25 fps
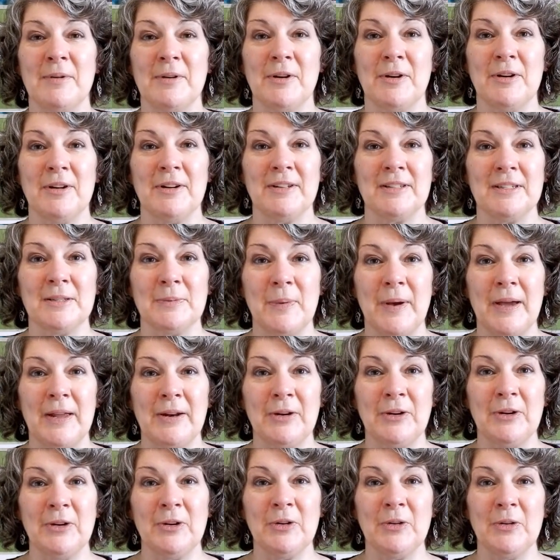put on a
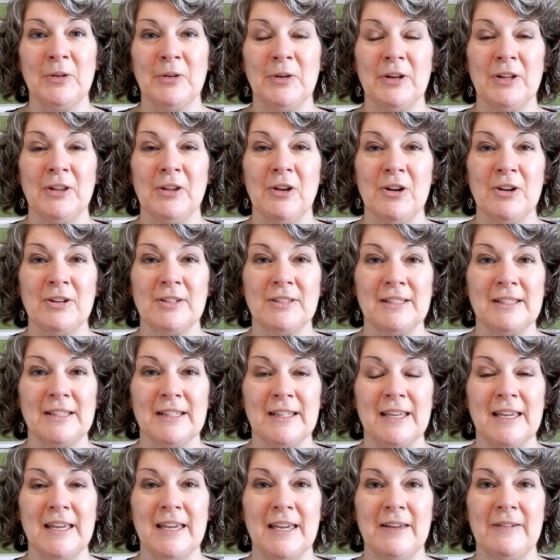sweater or long
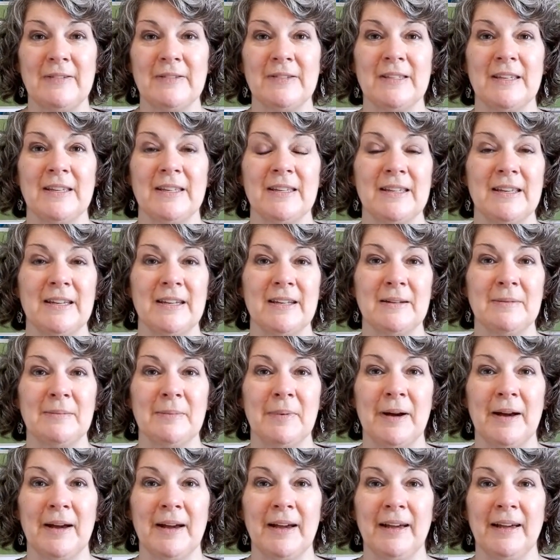sleeves, and then
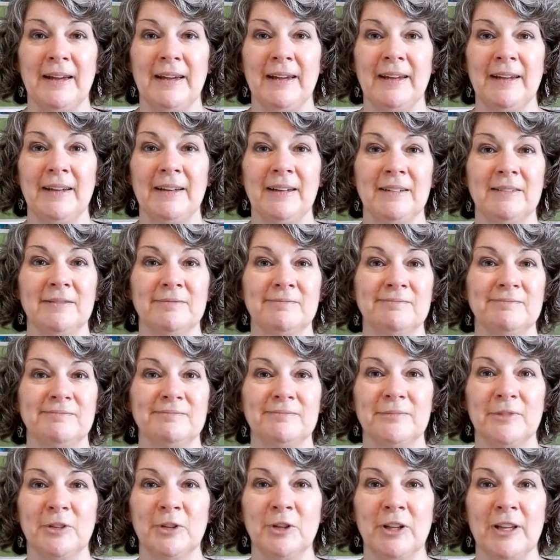by
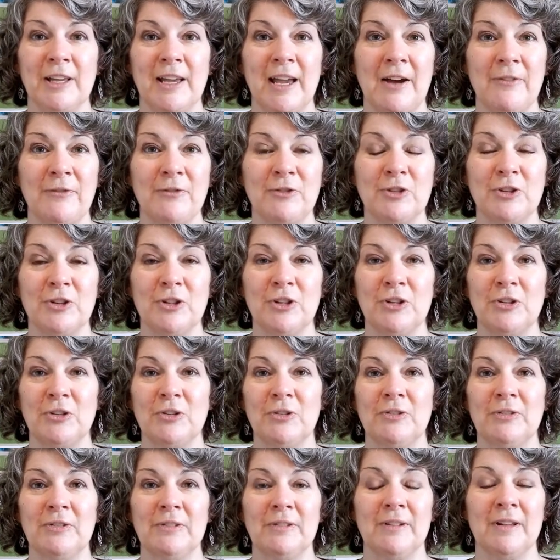early
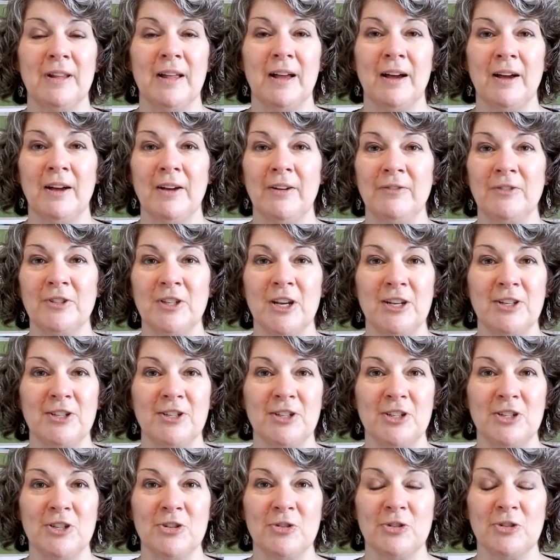afternoon I've
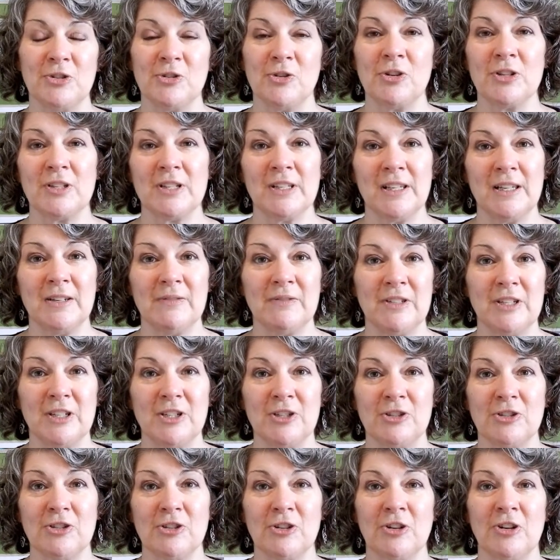changed into a short sleeve
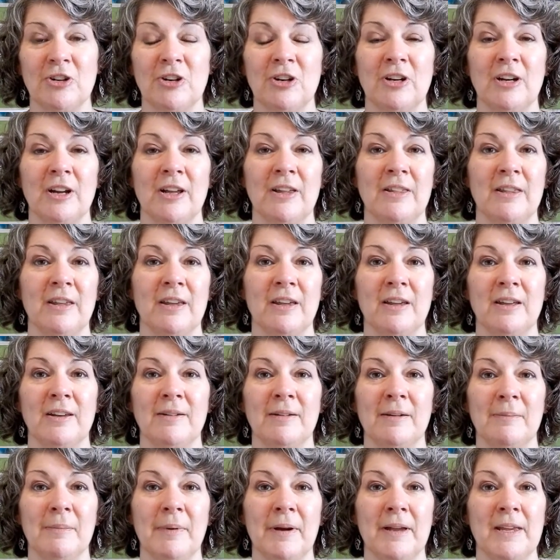t-shirt, and
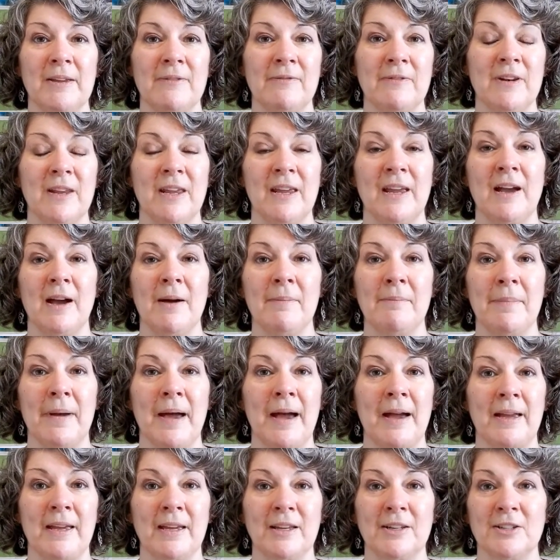then by evening I'm
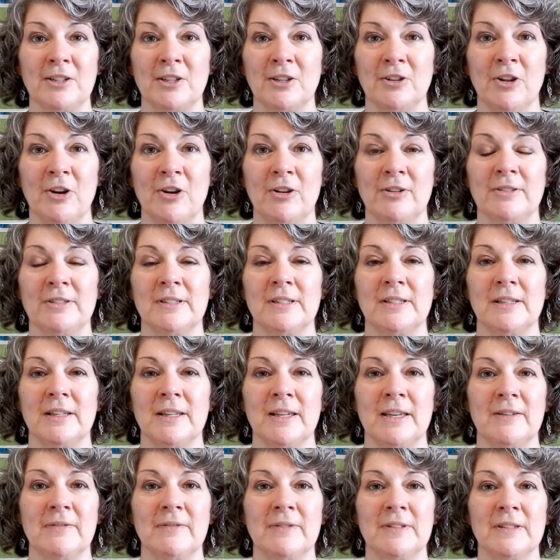back into long
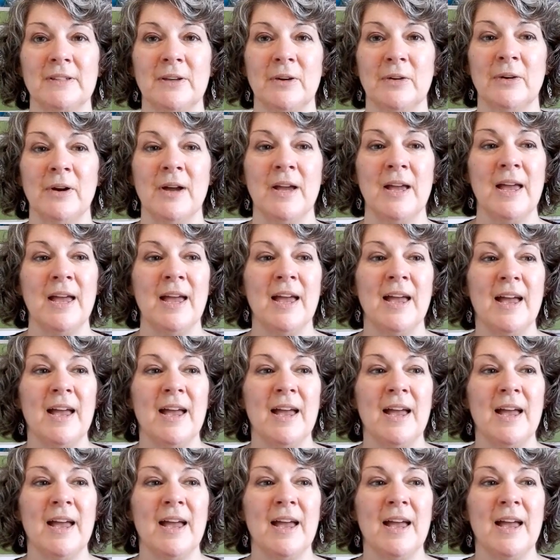sleeves. So